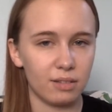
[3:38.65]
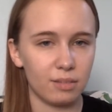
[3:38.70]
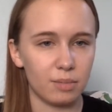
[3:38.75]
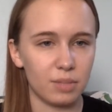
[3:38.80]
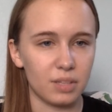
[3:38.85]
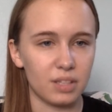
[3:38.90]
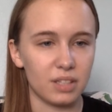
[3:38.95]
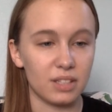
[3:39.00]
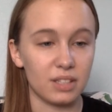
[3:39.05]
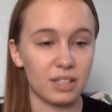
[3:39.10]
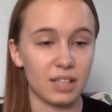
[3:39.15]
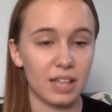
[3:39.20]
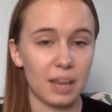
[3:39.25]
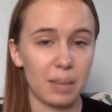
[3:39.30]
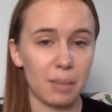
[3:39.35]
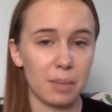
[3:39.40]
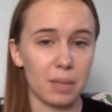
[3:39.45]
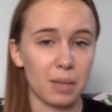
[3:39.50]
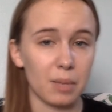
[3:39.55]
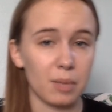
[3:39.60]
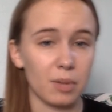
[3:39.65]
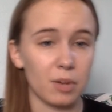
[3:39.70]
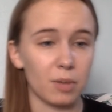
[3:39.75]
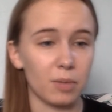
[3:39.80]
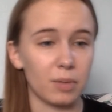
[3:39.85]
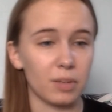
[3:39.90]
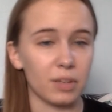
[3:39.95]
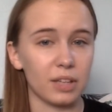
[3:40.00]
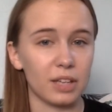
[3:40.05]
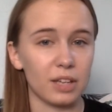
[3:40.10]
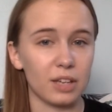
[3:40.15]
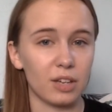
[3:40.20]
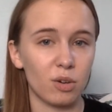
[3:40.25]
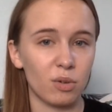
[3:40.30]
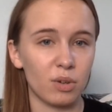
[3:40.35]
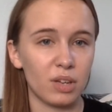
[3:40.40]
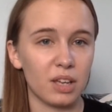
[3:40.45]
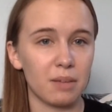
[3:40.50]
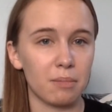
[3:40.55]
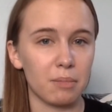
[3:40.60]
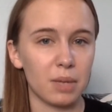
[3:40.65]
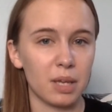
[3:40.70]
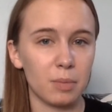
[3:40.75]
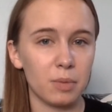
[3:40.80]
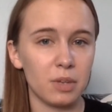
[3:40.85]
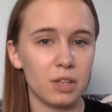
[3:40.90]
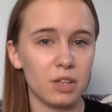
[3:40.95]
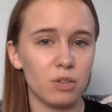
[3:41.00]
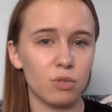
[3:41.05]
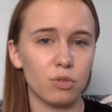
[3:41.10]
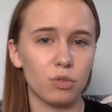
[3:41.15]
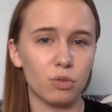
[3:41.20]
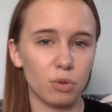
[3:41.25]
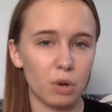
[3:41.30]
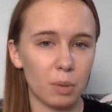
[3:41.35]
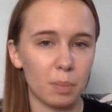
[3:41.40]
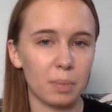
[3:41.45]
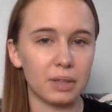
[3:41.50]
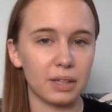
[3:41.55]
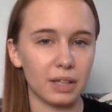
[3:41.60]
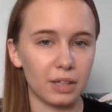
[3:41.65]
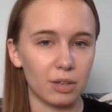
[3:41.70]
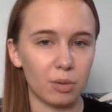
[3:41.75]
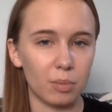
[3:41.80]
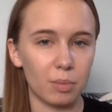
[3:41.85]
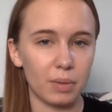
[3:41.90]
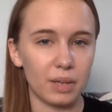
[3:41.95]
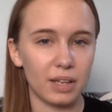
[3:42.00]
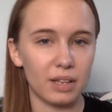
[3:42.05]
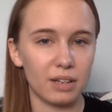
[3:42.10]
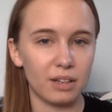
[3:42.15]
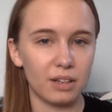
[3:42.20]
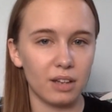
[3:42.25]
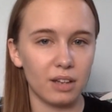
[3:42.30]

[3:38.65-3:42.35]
because then maybe I'll be like, okay, maybe you grew up a little bit.